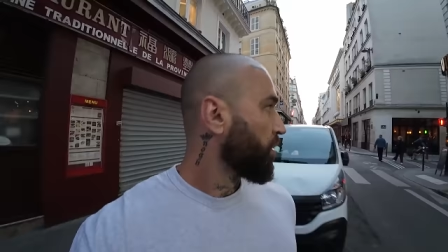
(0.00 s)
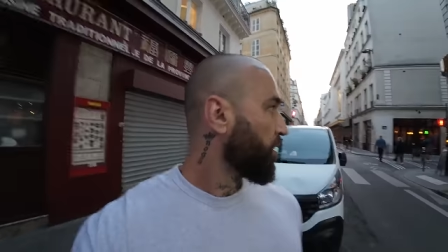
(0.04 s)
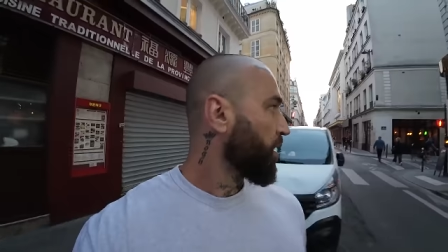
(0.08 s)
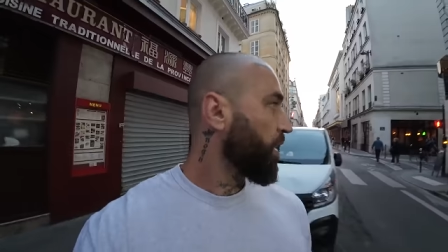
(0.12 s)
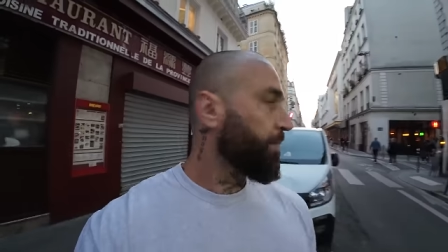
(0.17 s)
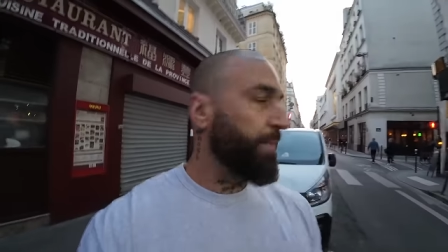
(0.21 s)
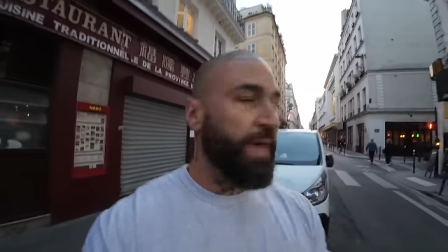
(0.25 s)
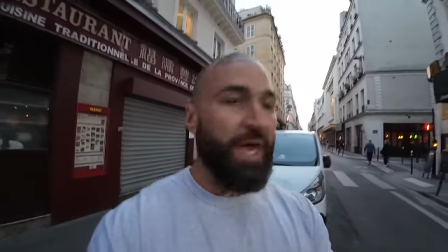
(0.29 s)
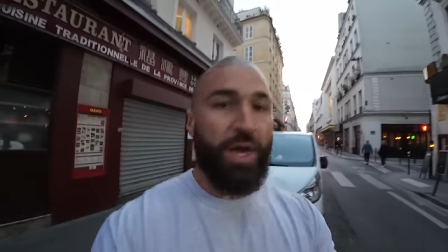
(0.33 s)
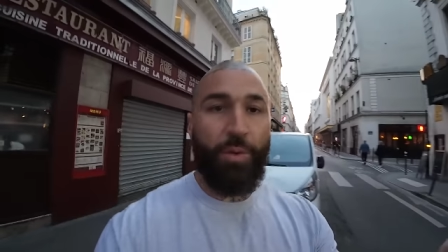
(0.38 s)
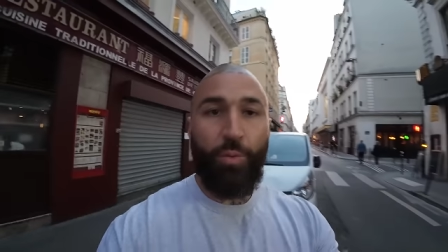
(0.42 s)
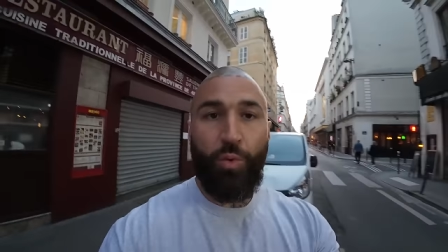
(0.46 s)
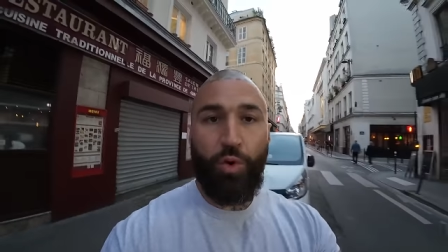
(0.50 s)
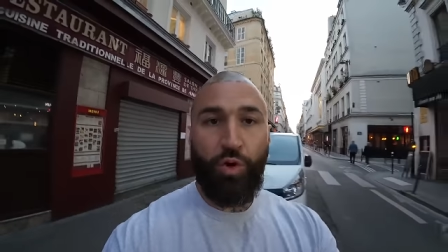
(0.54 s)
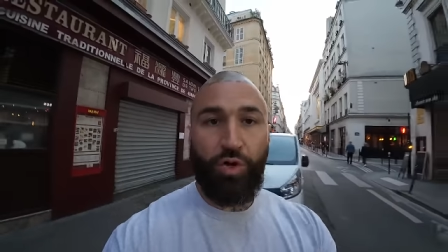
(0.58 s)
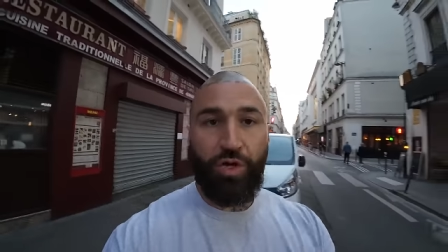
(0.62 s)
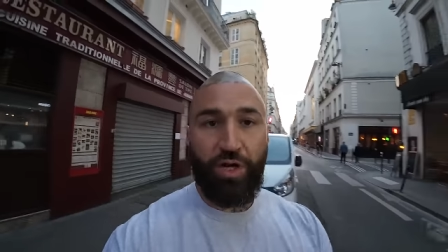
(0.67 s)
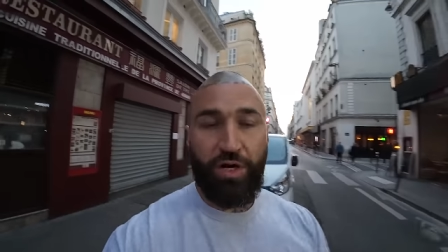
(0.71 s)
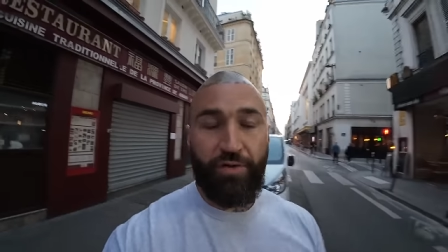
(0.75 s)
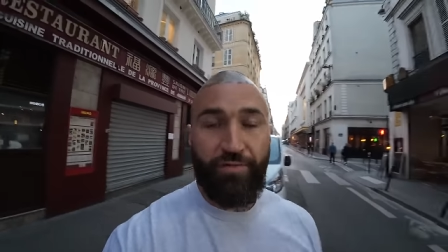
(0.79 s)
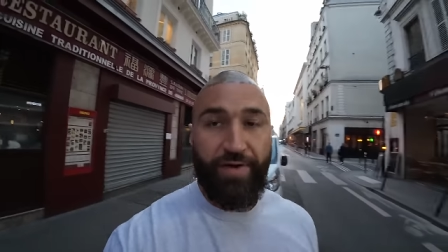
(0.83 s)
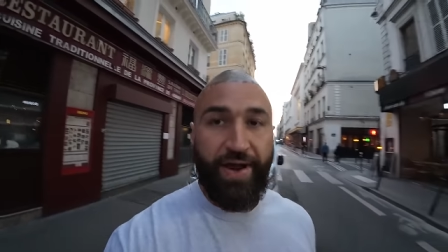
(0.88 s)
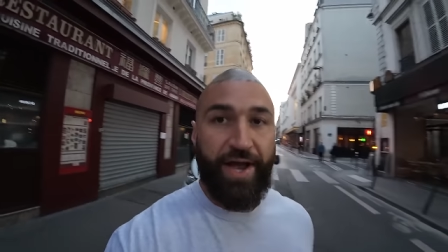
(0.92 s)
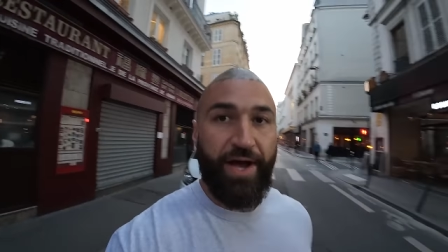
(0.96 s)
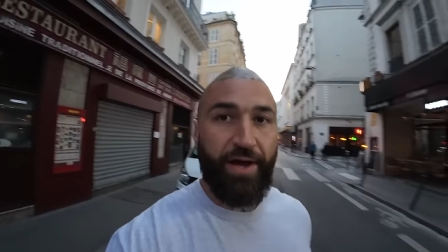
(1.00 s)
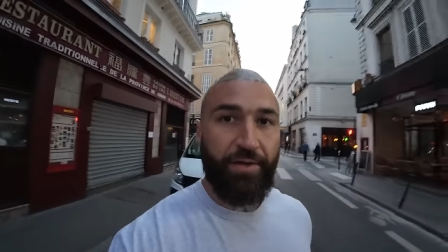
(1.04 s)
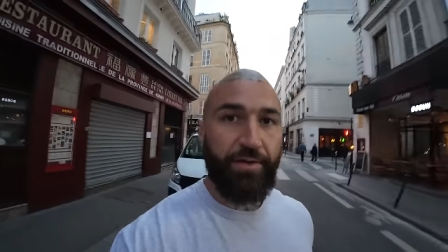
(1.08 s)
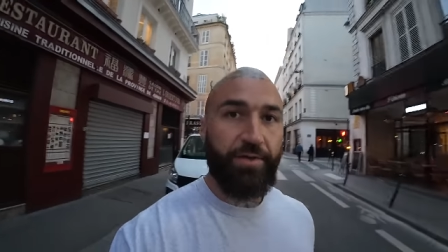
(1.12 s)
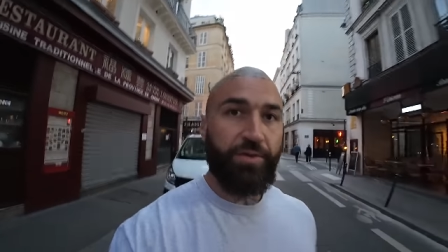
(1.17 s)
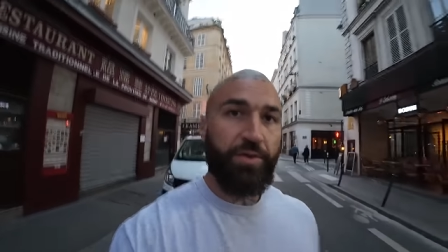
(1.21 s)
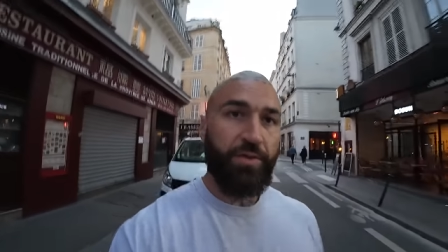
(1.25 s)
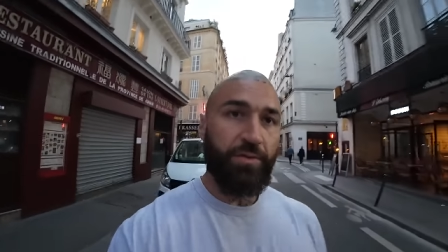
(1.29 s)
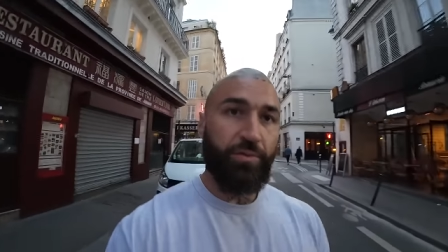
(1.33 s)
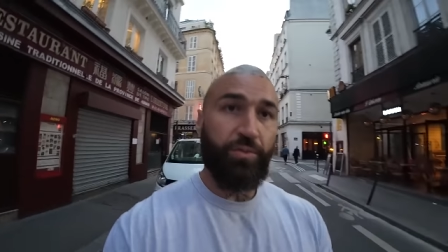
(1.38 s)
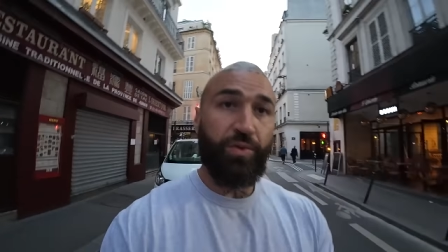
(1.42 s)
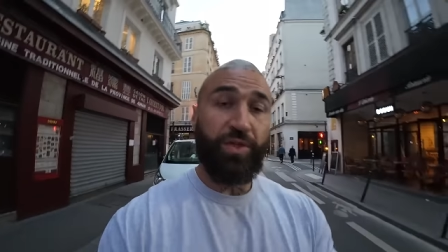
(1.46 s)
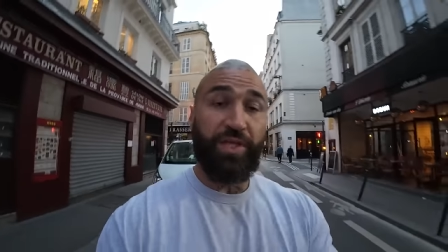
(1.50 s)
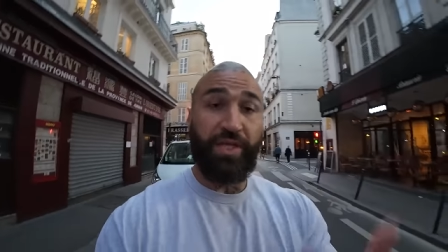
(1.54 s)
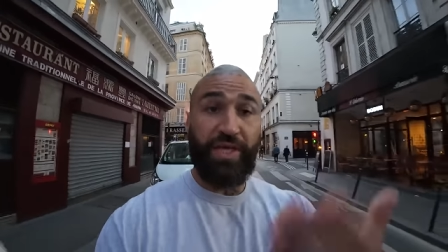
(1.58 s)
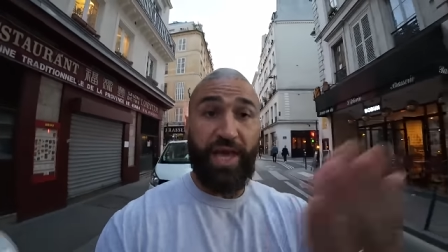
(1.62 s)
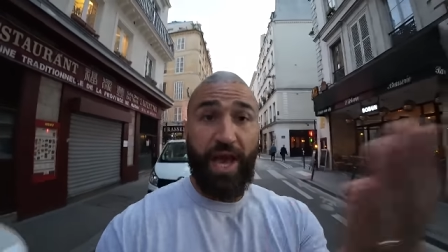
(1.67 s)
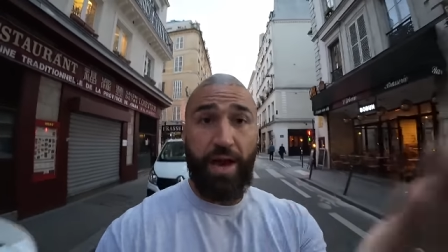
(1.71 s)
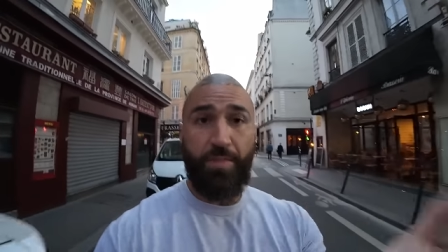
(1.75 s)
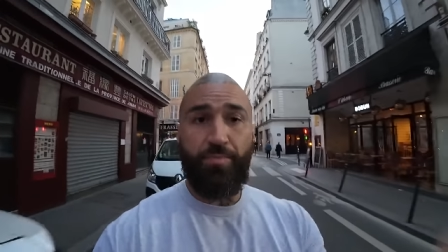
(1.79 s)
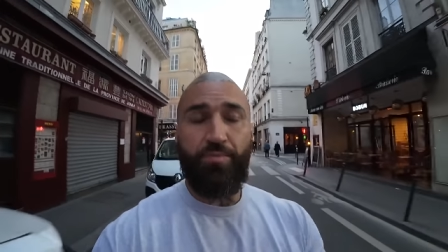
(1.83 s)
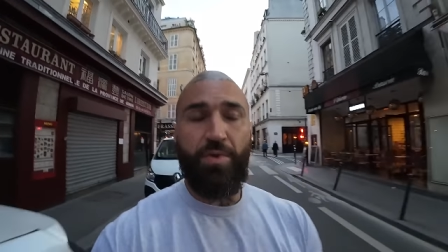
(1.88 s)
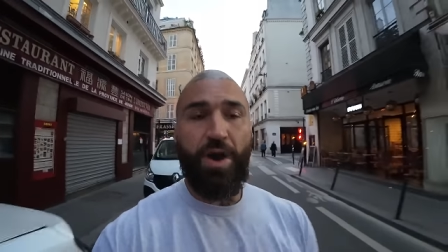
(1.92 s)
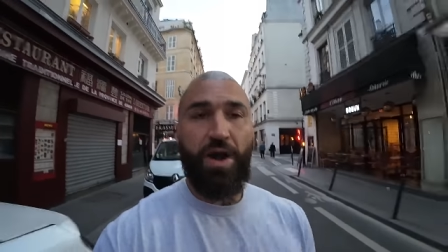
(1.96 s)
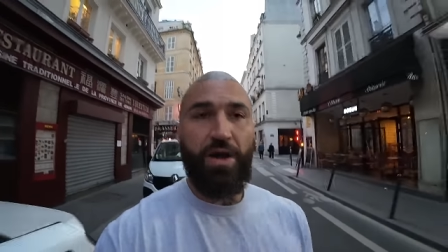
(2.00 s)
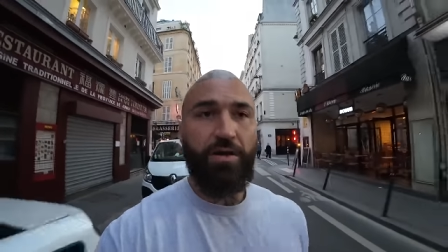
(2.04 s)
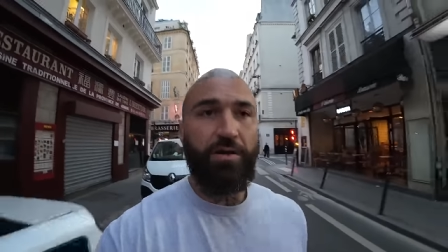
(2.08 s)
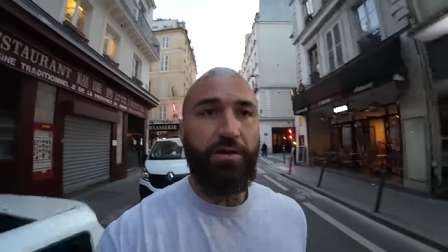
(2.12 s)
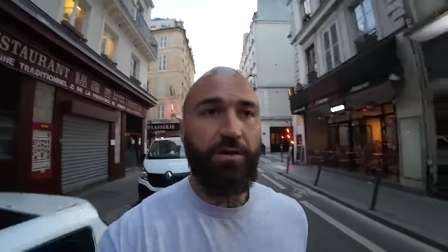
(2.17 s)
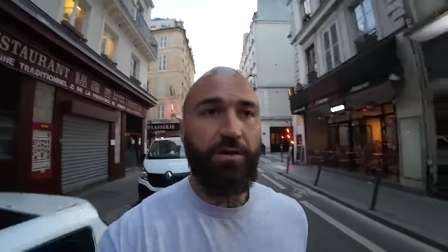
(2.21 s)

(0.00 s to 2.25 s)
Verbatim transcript: a man walking around with a camera